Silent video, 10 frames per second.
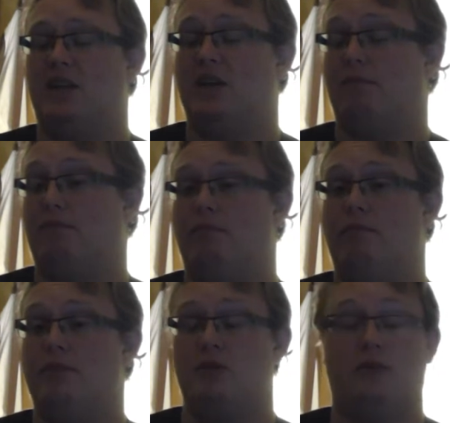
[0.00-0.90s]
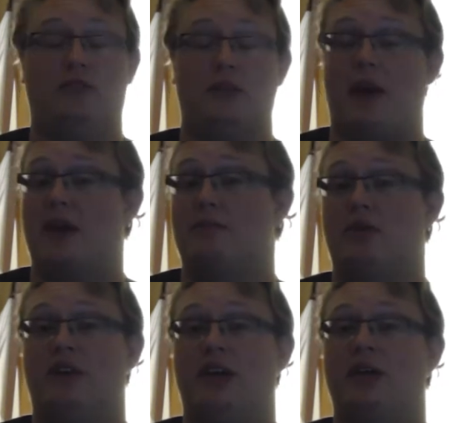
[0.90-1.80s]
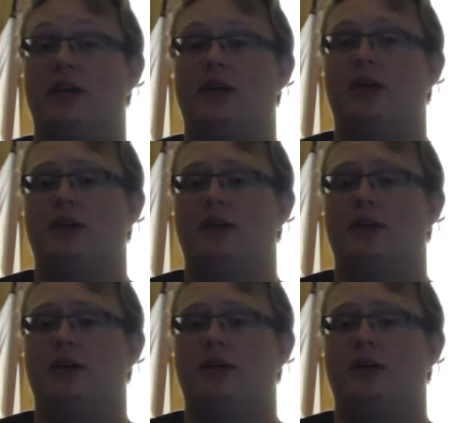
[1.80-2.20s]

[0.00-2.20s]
It's a beautifully made movie.